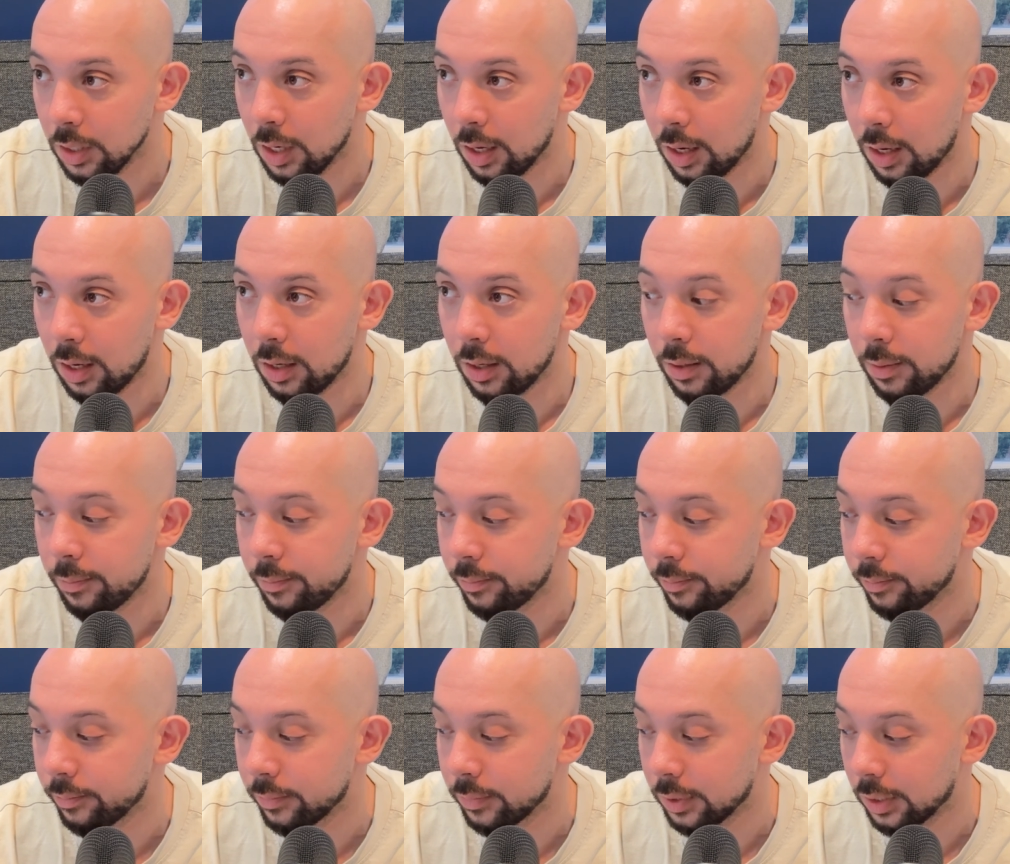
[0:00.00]
And
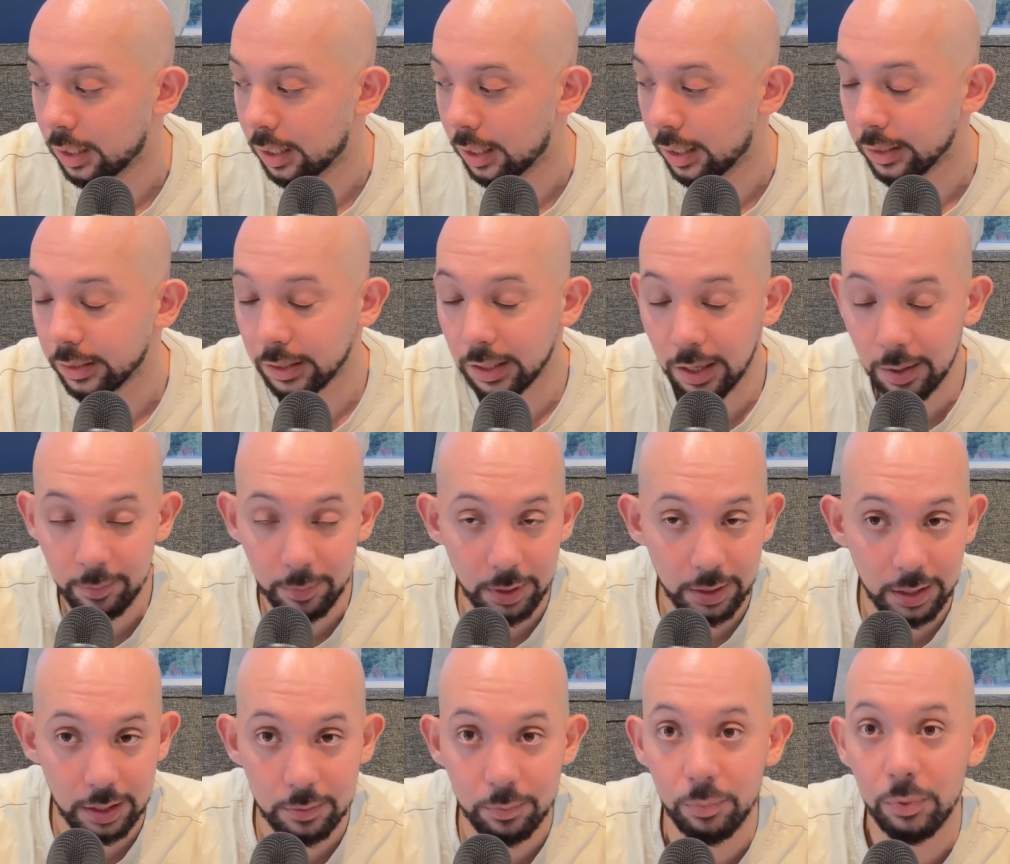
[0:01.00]
yeah,
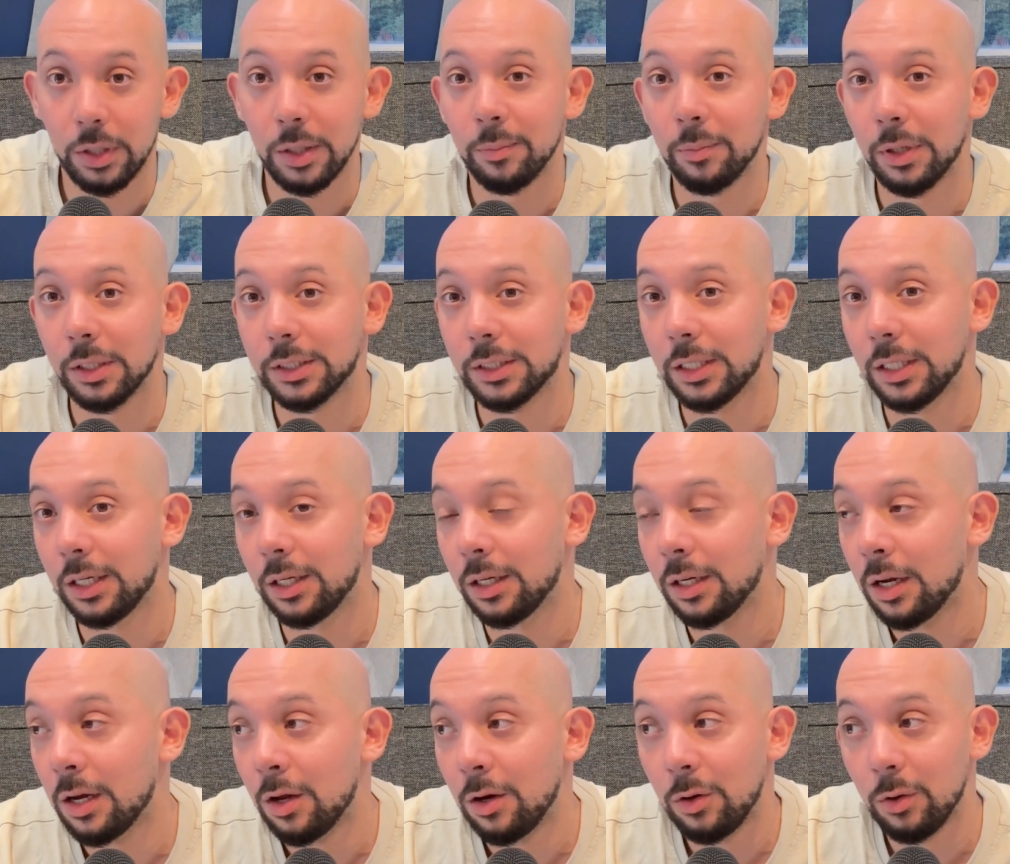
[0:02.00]
man, that's pretty much it.
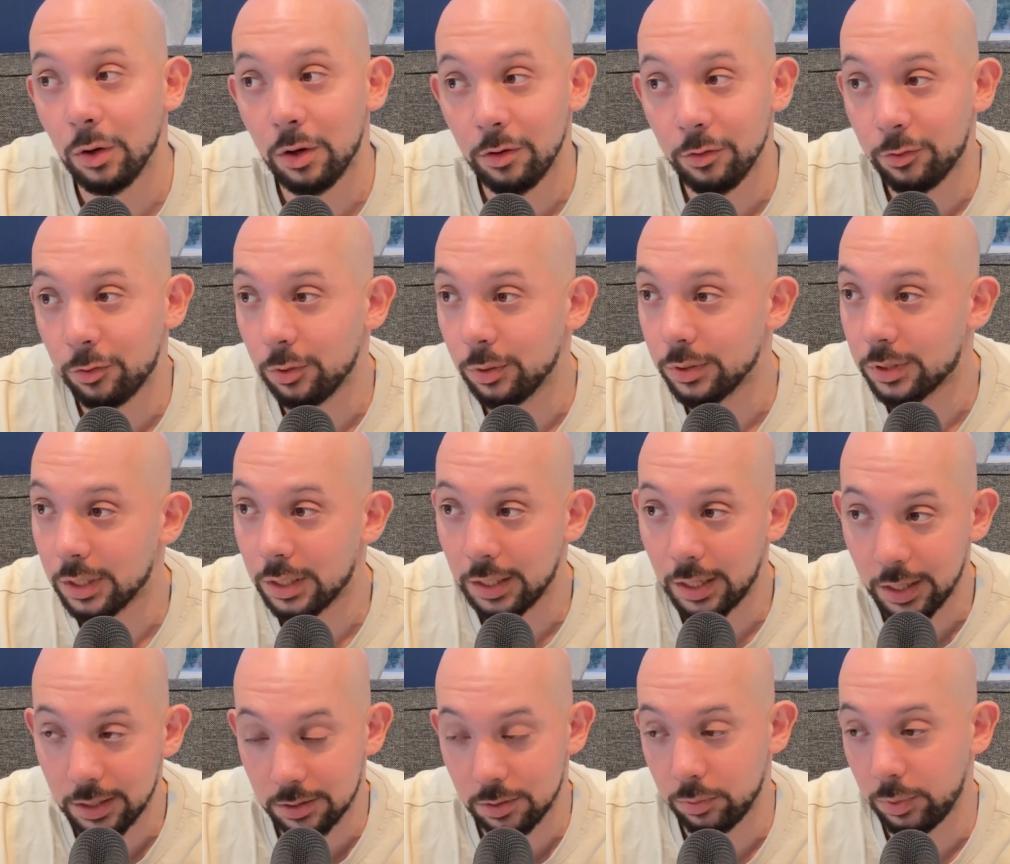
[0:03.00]
Looking forward to
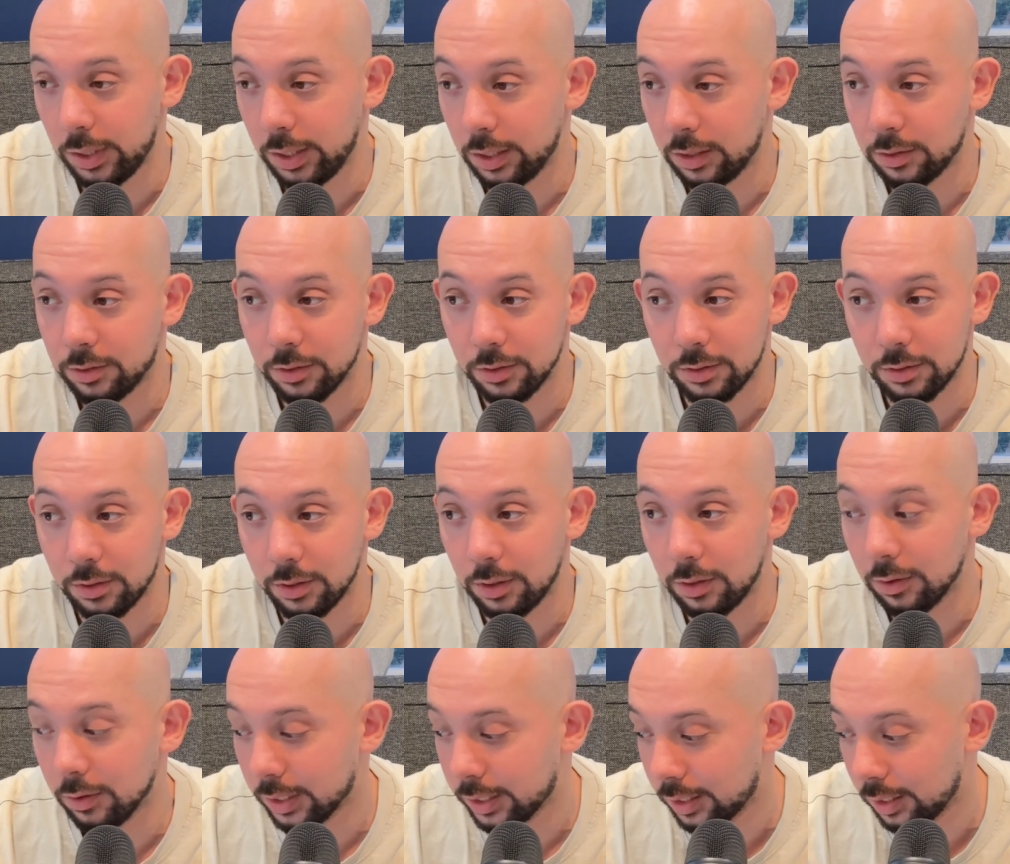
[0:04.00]
next week, just to
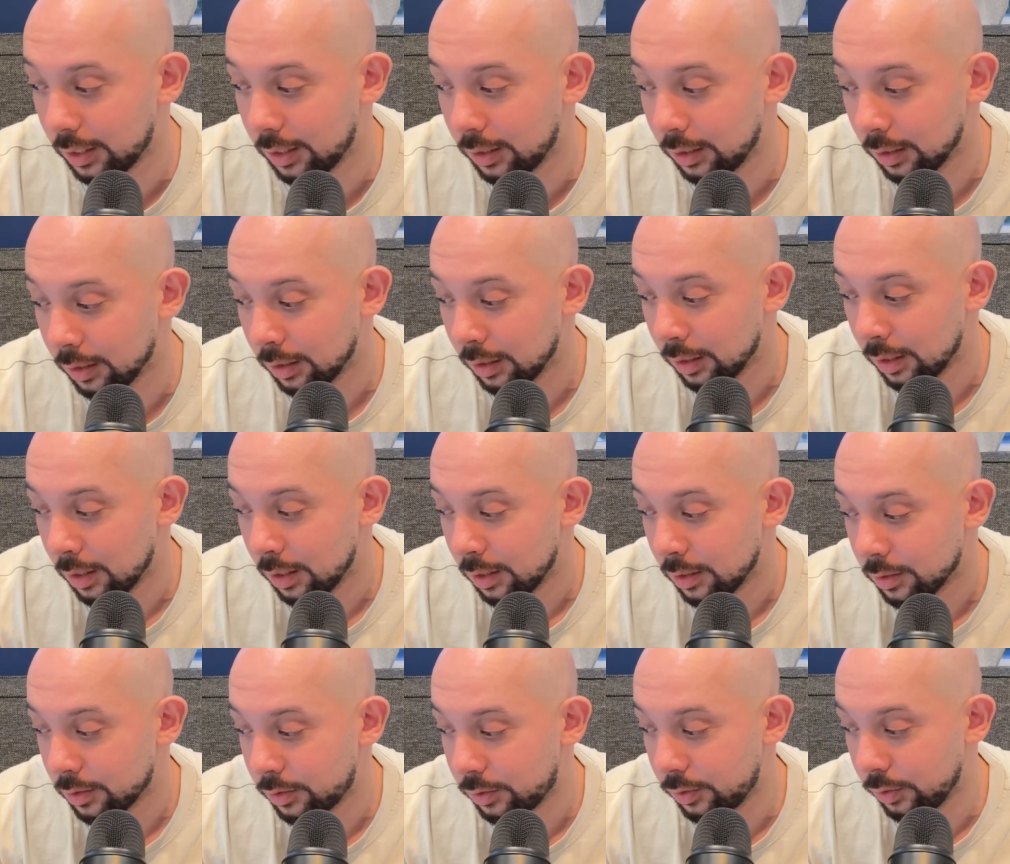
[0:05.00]
lock in,
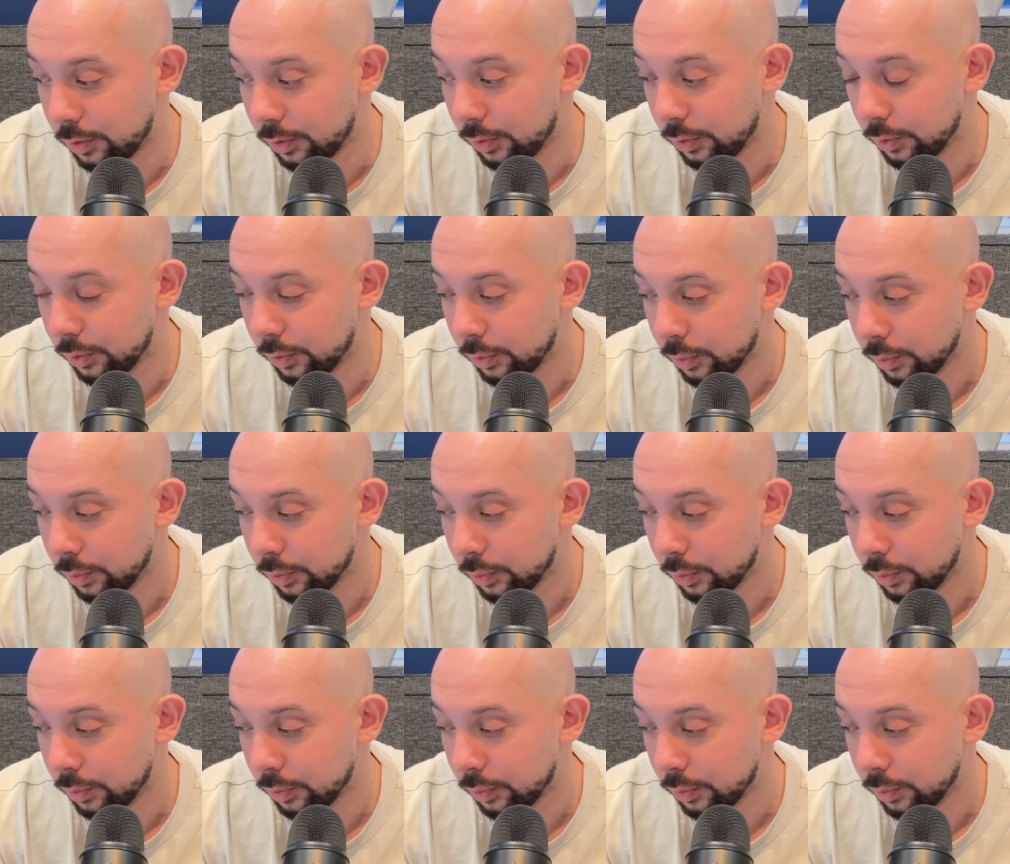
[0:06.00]
to